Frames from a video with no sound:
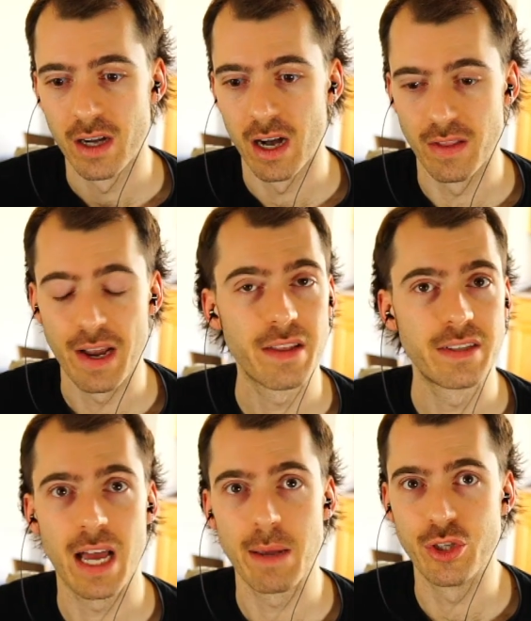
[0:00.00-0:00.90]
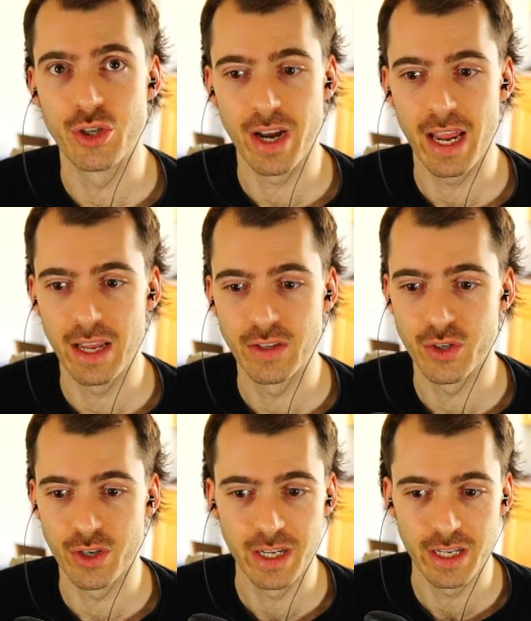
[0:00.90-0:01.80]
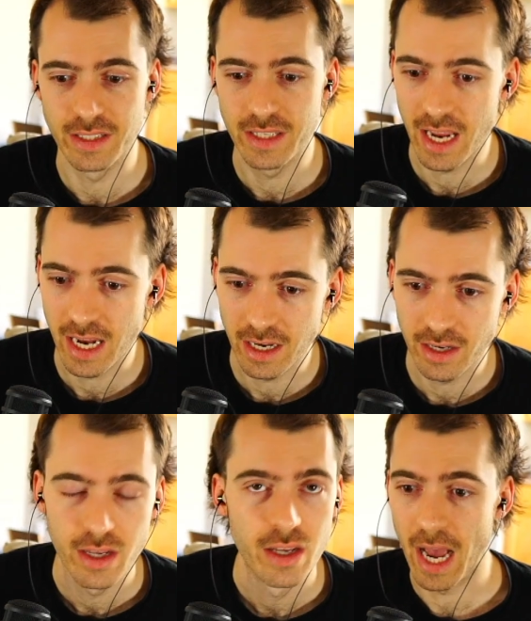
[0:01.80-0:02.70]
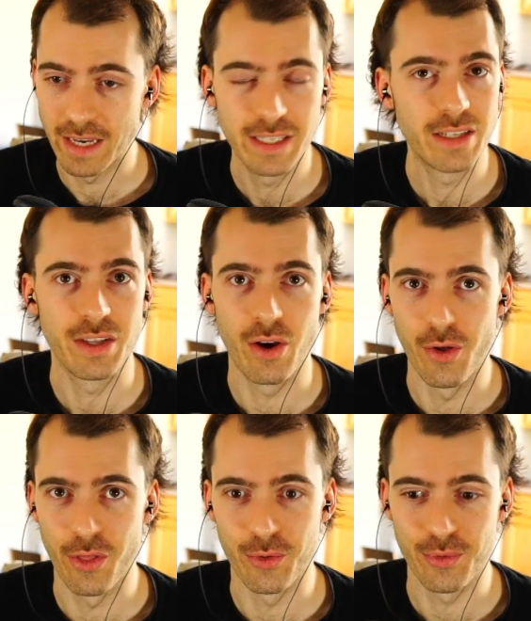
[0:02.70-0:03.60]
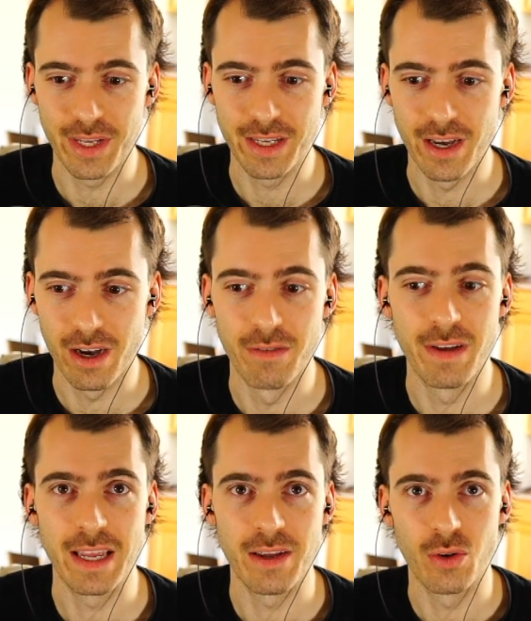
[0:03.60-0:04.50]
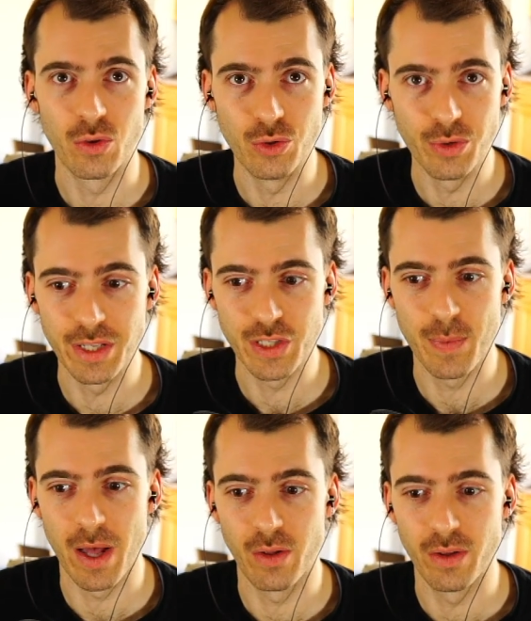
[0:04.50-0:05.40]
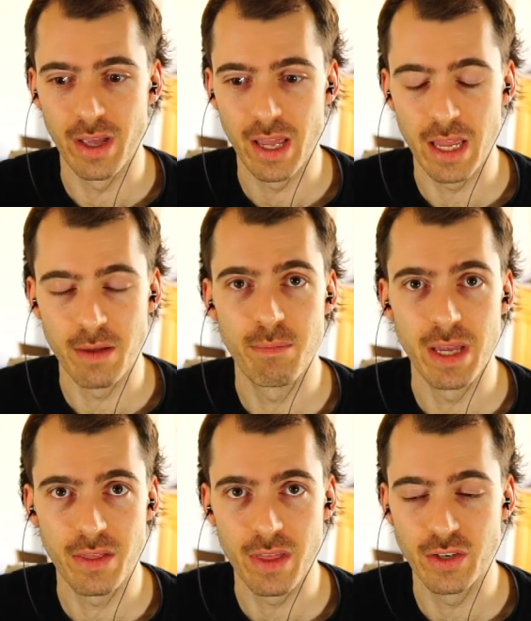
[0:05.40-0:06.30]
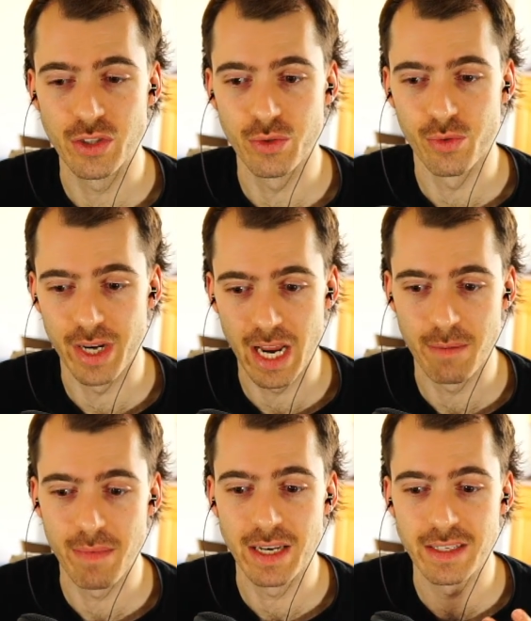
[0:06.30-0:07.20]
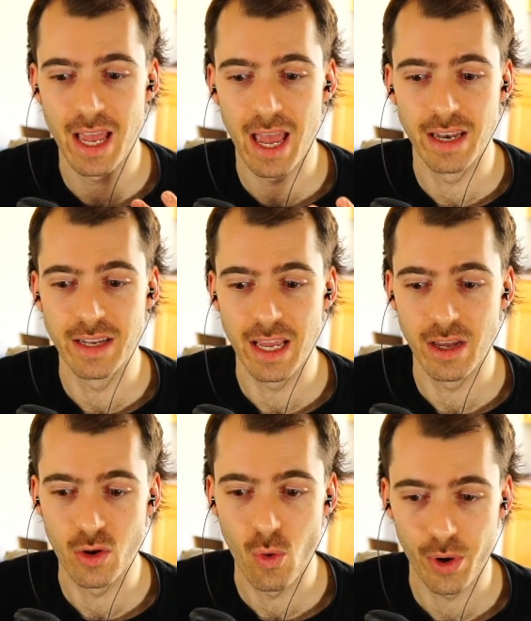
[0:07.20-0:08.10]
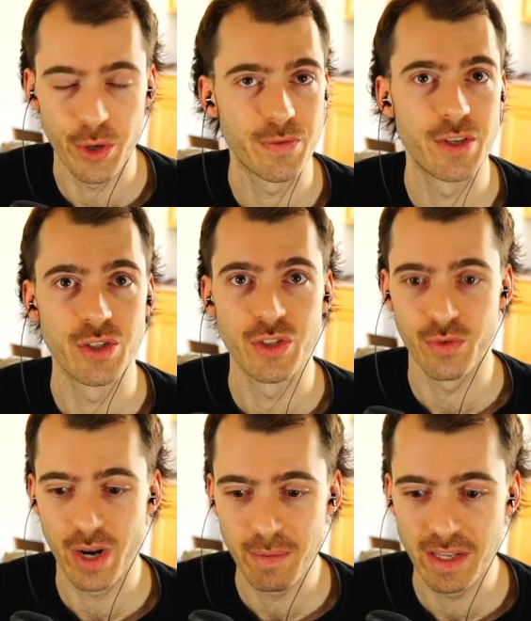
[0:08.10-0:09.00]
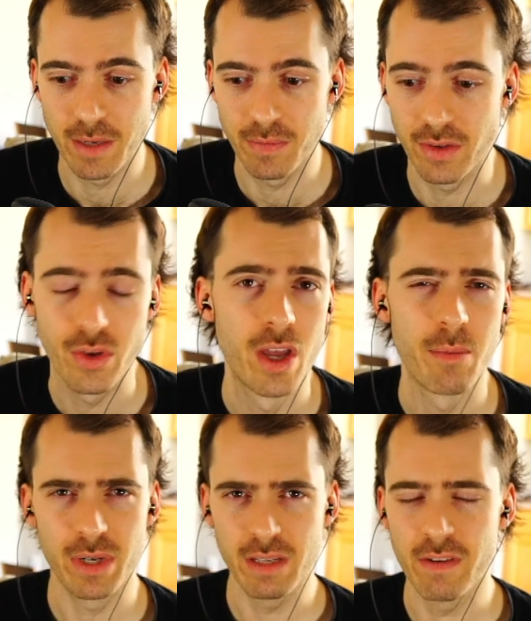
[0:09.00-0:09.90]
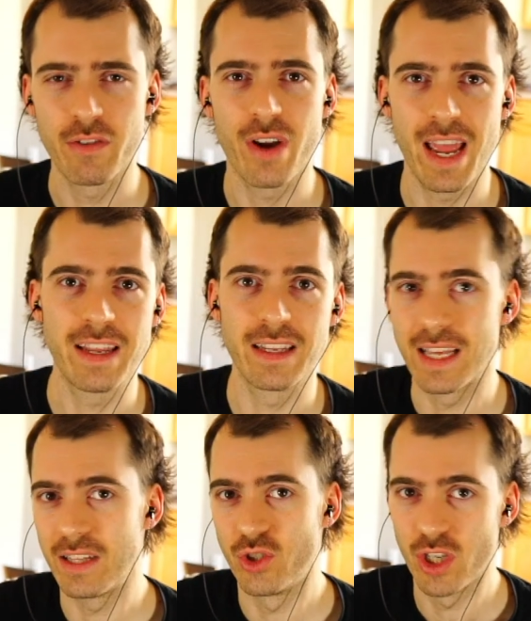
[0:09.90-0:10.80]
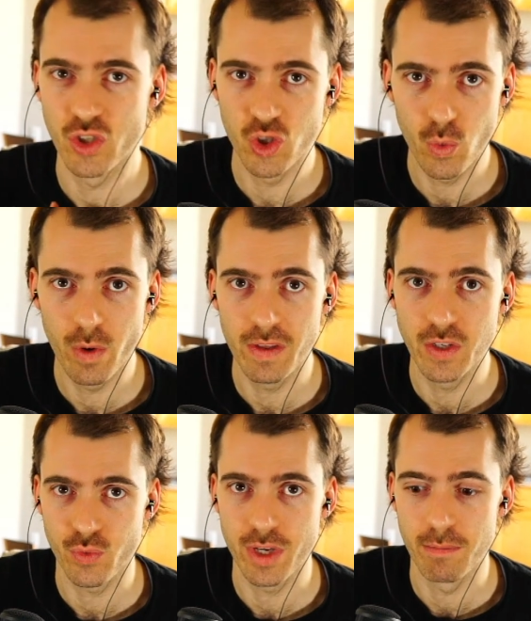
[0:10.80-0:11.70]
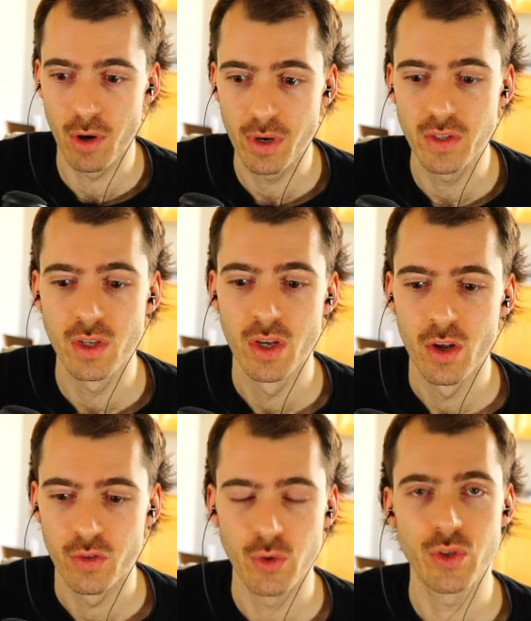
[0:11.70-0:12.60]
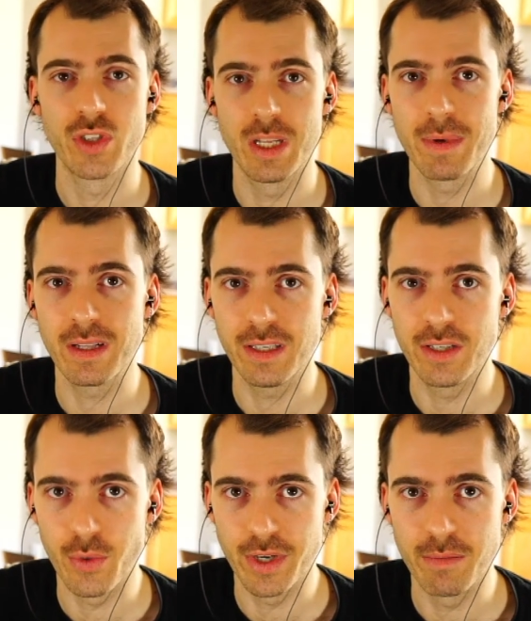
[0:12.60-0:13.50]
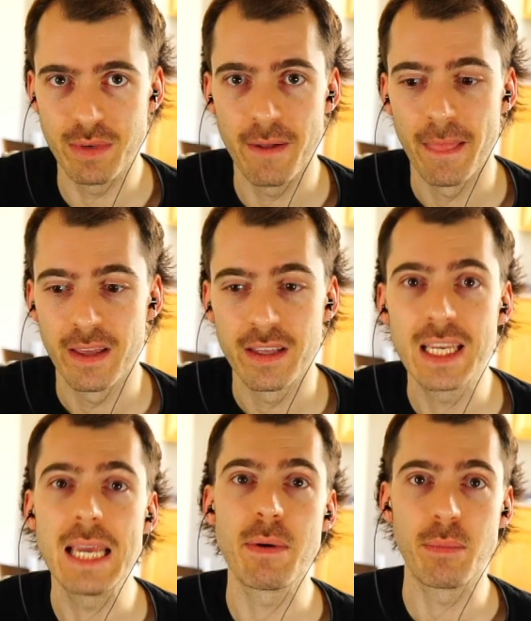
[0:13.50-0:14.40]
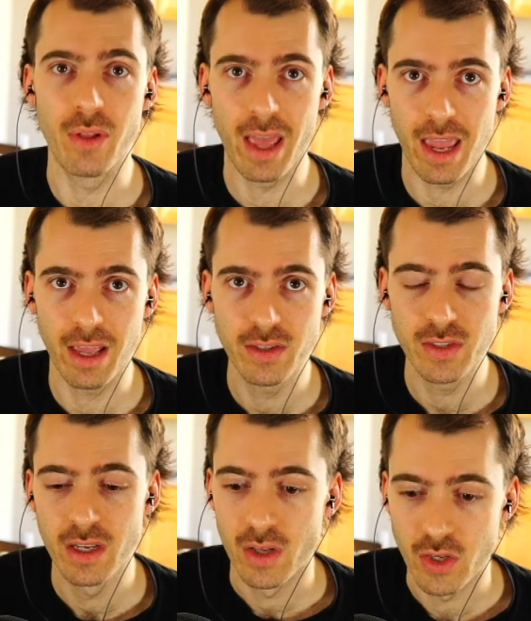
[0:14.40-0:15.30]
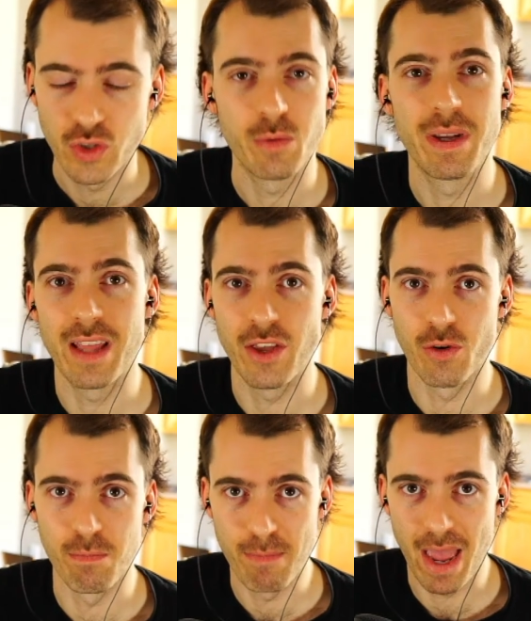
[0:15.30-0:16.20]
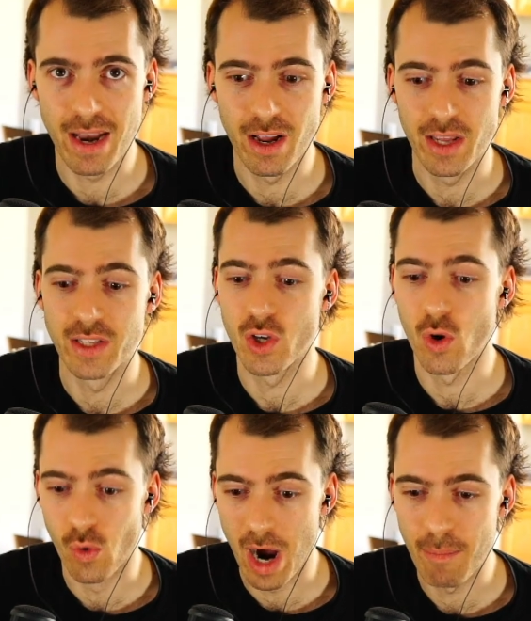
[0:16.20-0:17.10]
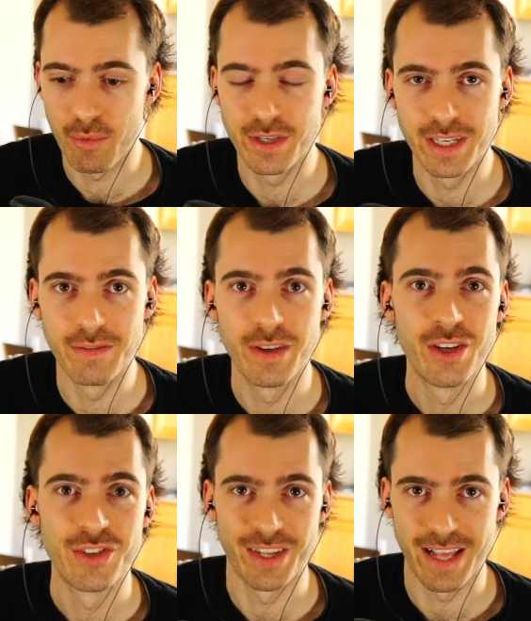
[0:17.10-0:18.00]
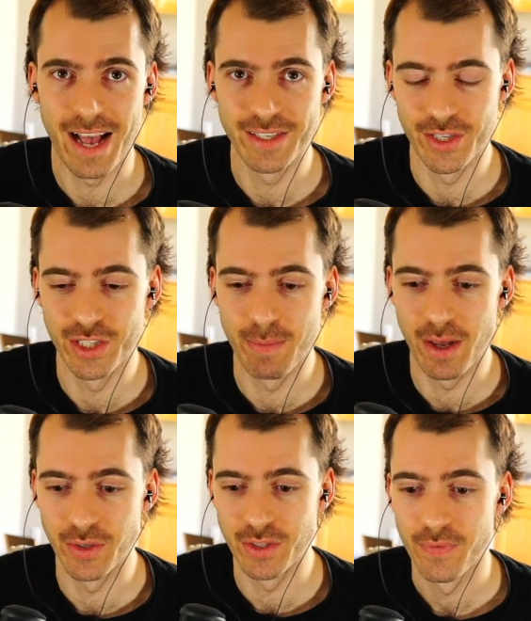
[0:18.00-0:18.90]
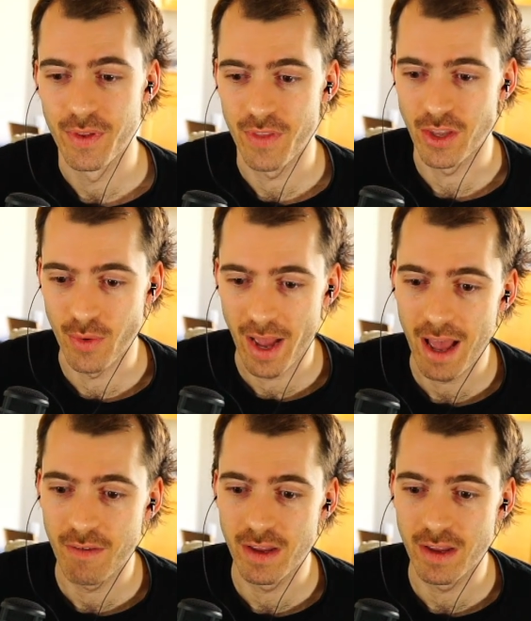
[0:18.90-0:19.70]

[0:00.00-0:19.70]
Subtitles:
A lot of the times your hands are going to contain, ideally, all 3 of a looting spell, a big thing to reanimate, and a Goryos Vengeance to reanimate something. But even if your hand contains just 2 of these 3 components, those are typically going to be keepable hands, assuming that your mana is cooperative to cast the spells that you have